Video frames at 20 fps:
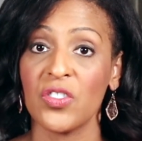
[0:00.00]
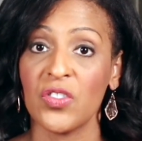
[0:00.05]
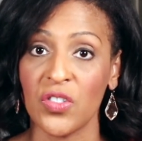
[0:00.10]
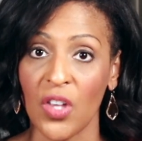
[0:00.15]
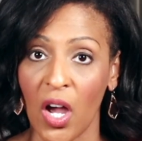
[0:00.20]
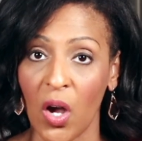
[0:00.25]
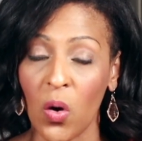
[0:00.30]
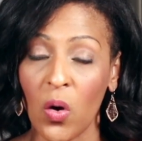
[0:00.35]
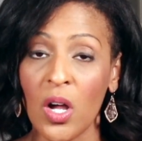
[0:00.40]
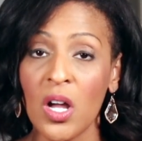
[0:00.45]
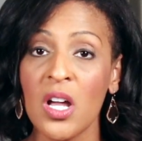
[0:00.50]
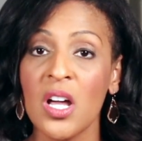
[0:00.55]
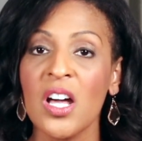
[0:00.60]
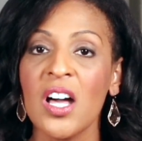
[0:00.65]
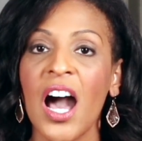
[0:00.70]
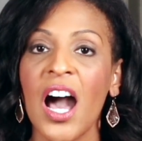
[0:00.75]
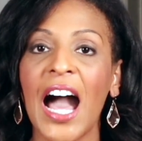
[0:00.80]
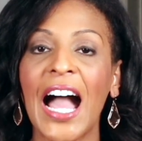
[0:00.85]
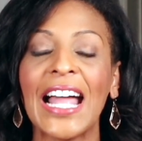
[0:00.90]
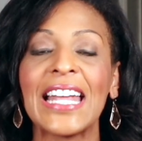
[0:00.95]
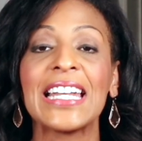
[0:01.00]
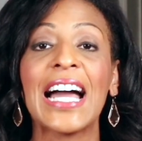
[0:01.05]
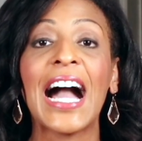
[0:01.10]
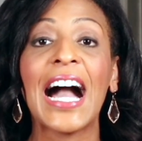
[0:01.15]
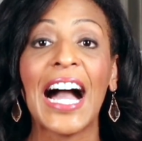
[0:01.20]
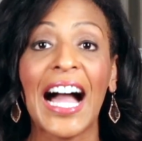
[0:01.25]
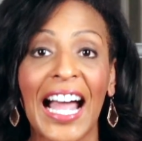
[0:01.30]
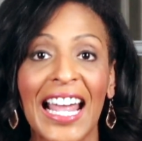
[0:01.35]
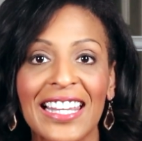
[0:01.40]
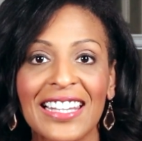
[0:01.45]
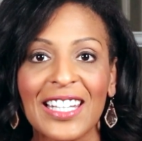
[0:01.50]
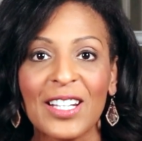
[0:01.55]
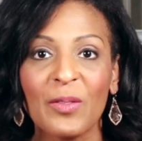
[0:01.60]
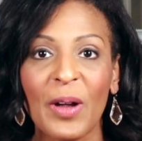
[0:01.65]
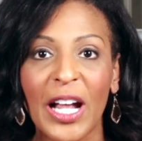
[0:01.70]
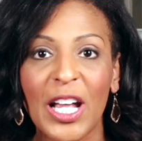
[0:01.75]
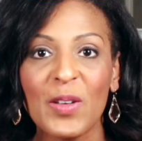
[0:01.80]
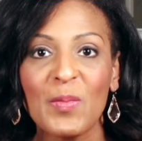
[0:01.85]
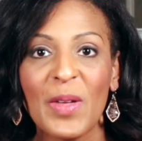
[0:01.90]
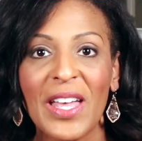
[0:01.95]
So I'd highly
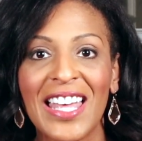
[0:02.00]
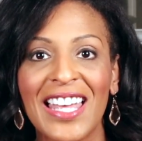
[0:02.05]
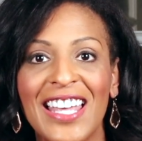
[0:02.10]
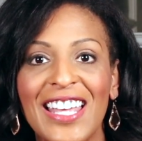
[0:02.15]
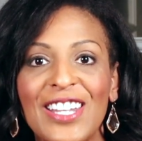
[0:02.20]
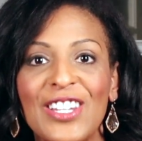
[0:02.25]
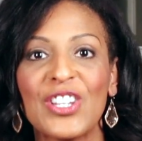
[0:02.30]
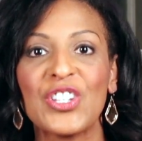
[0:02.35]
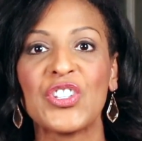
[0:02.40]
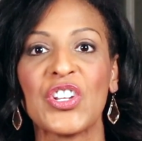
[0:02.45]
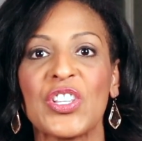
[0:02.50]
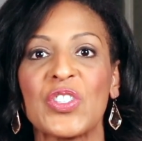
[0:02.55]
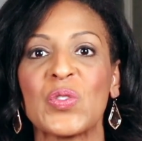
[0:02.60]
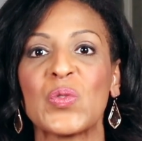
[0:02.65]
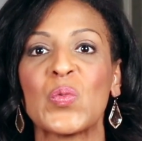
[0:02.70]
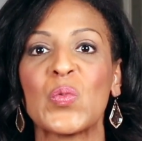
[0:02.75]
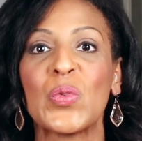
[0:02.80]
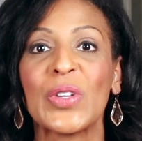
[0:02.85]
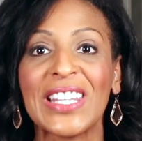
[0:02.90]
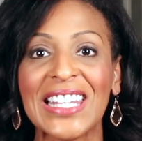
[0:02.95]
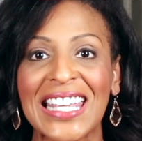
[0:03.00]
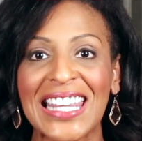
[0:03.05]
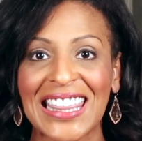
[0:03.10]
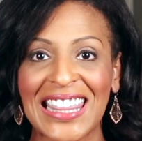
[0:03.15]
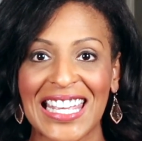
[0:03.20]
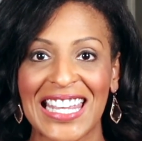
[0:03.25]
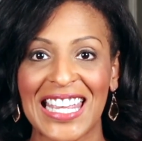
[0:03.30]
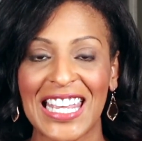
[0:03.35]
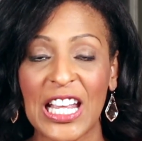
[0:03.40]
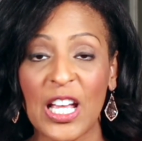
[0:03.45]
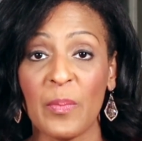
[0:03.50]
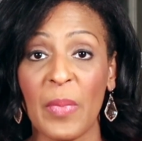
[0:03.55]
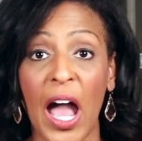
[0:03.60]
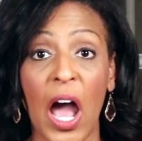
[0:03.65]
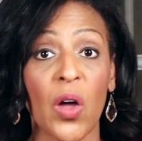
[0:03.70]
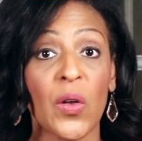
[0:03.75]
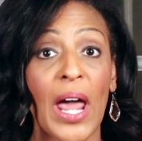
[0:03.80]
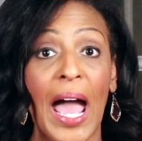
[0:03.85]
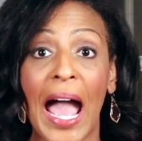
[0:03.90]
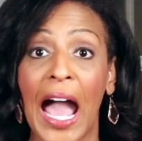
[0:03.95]
recommend just really thinking
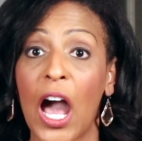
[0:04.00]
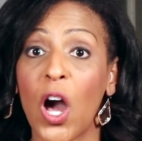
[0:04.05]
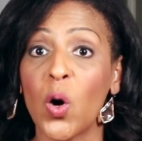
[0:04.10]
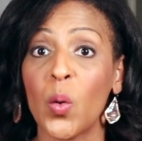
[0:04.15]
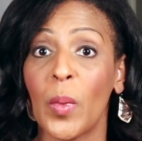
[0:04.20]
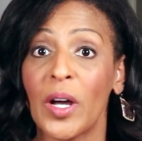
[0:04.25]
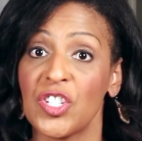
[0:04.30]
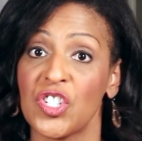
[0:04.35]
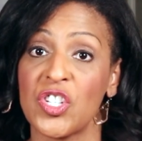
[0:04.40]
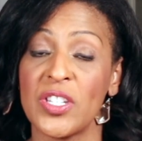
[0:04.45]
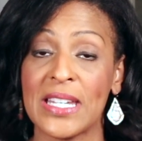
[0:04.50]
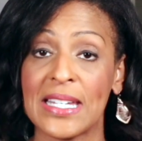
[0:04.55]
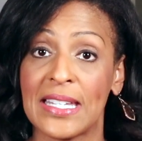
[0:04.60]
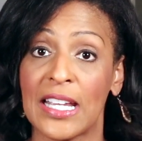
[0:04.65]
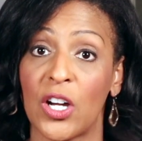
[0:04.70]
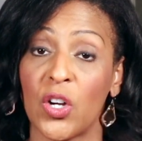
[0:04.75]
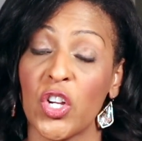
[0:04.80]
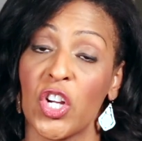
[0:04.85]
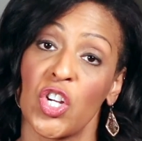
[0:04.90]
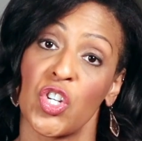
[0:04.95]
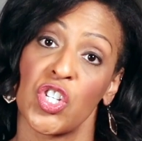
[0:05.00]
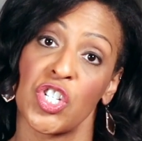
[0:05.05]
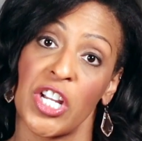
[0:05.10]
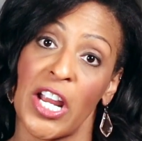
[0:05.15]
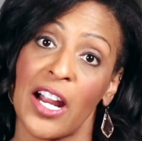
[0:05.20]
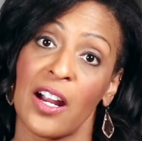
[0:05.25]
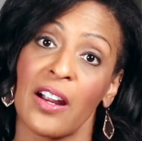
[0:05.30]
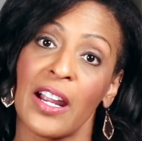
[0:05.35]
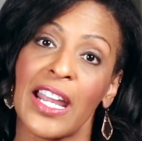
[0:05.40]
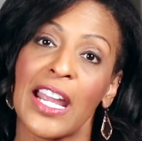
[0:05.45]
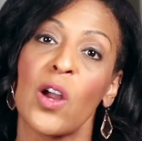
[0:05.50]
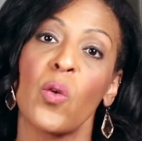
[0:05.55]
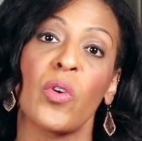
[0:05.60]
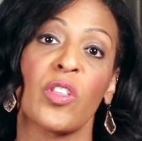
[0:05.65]
about how much detail you're sharing